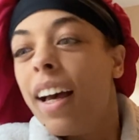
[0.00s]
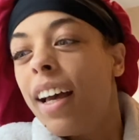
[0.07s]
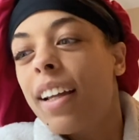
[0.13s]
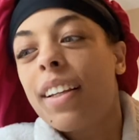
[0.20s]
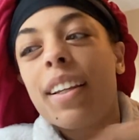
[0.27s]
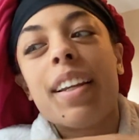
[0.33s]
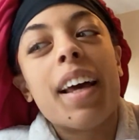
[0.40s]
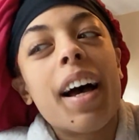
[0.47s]

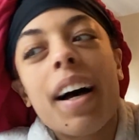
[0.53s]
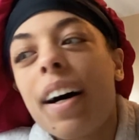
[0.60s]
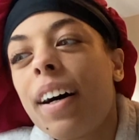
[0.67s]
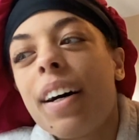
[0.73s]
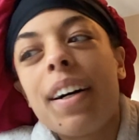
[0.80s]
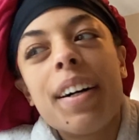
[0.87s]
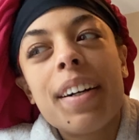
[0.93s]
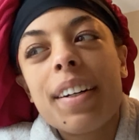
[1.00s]

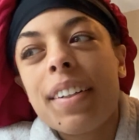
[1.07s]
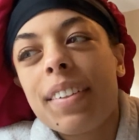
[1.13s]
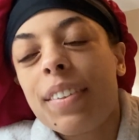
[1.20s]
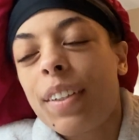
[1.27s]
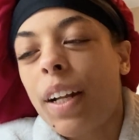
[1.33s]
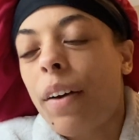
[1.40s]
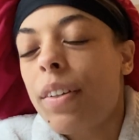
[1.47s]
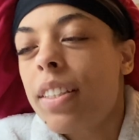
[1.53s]
No.
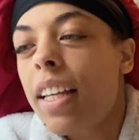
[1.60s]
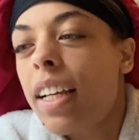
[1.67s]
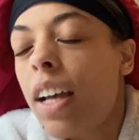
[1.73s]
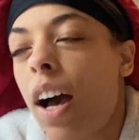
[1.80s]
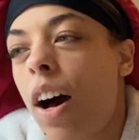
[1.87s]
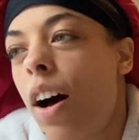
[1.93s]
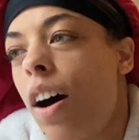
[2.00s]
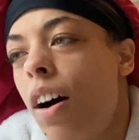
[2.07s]
And I was like,
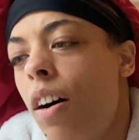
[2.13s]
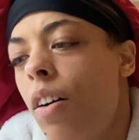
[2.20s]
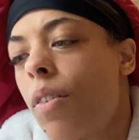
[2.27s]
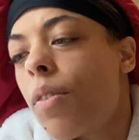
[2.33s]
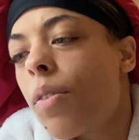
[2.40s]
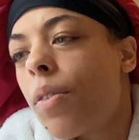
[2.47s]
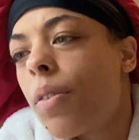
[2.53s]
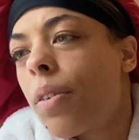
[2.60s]

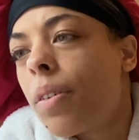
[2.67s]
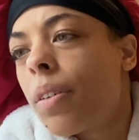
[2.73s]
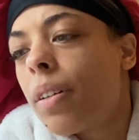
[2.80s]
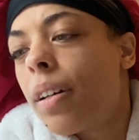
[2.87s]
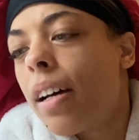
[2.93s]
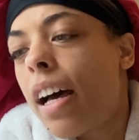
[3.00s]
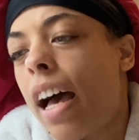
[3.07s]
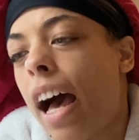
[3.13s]
"Oh,
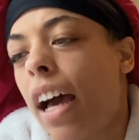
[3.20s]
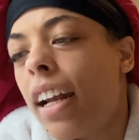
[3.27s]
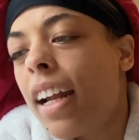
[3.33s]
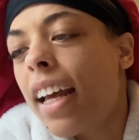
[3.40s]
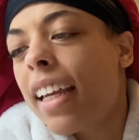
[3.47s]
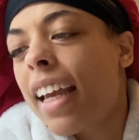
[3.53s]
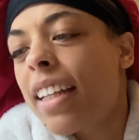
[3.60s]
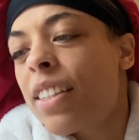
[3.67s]
how did
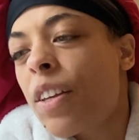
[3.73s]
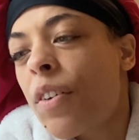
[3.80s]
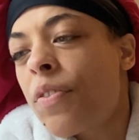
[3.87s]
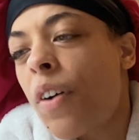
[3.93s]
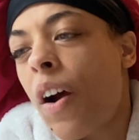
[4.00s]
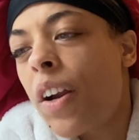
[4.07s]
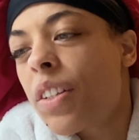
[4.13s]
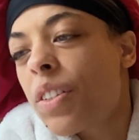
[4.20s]
I get so
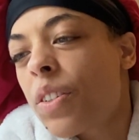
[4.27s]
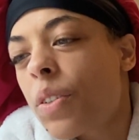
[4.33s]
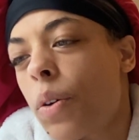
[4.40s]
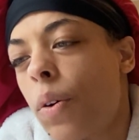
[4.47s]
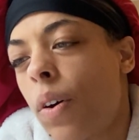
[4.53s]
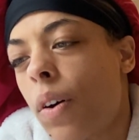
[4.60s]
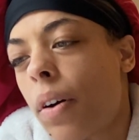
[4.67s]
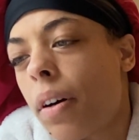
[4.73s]
far in
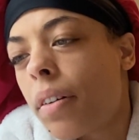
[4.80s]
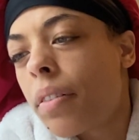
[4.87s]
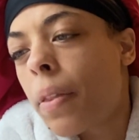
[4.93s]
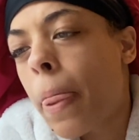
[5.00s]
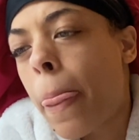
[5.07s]
school?"